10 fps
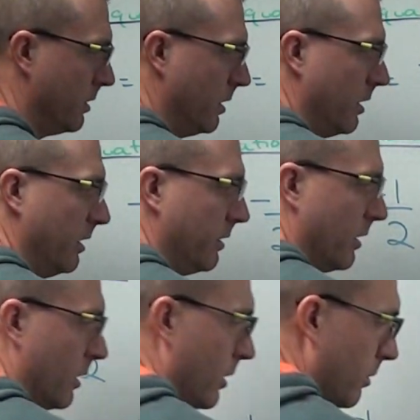Alright,
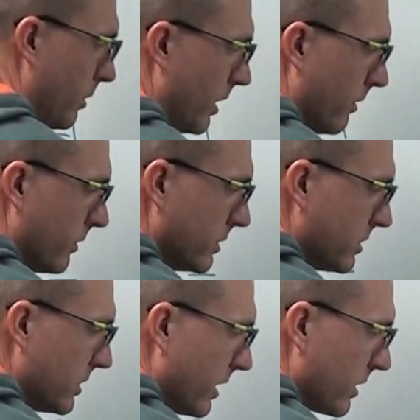we have
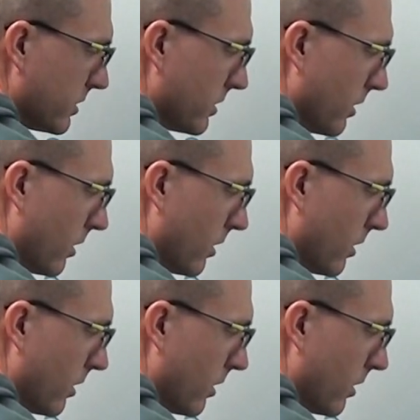6,